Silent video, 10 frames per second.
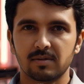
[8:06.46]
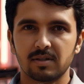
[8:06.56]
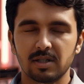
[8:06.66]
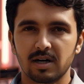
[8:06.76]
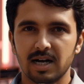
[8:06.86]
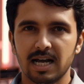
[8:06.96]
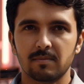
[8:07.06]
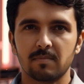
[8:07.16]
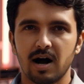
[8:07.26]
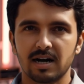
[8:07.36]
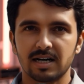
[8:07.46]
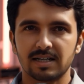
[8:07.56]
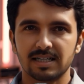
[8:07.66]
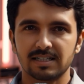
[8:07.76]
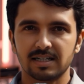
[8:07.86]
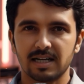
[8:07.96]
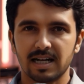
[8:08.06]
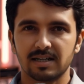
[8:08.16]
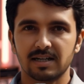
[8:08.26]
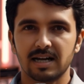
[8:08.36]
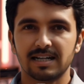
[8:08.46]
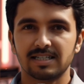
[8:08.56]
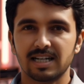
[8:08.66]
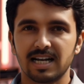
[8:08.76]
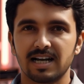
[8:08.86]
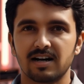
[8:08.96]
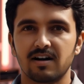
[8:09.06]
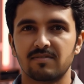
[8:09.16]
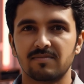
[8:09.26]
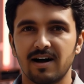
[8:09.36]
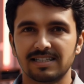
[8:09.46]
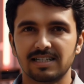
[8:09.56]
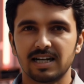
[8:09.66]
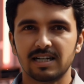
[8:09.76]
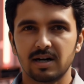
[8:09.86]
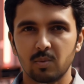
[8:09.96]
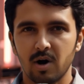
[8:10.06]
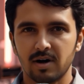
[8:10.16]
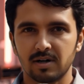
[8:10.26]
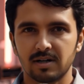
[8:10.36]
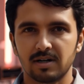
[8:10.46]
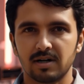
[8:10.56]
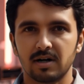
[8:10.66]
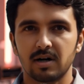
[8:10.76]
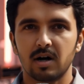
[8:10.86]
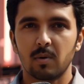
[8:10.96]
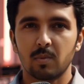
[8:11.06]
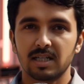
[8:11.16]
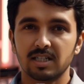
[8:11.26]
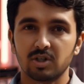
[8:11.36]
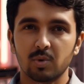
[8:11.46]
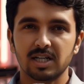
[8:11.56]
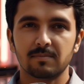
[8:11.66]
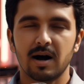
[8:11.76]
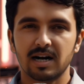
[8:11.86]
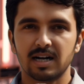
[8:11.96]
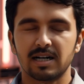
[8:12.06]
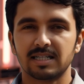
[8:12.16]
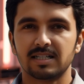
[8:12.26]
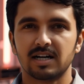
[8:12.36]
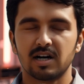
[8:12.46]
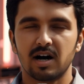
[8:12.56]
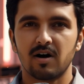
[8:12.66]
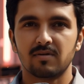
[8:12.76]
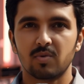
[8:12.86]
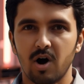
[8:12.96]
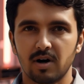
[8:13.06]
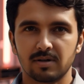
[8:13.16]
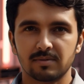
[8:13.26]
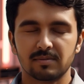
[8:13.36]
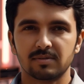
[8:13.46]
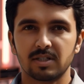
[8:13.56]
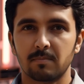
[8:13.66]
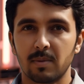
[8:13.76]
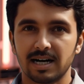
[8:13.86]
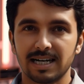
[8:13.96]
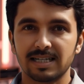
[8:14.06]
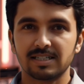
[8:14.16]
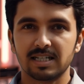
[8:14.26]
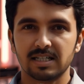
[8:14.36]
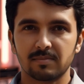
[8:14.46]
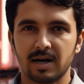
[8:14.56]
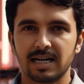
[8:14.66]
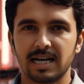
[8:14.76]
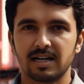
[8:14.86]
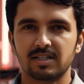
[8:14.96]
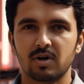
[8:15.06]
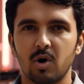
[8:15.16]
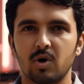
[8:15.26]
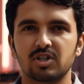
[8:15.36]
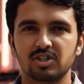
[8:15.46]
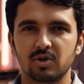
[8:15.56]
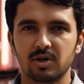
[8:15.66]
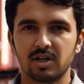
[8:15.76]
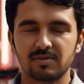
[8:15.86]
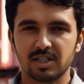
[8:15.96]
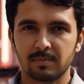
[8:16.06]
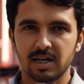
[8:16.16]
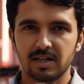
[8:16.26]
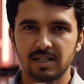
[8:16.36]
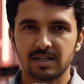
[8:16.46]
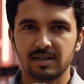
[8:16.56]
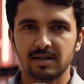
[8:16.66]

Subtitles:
The great market disconnect has created a fascinating world. While the US market is in a tug-of-war, the Middle East is building its own story of stability.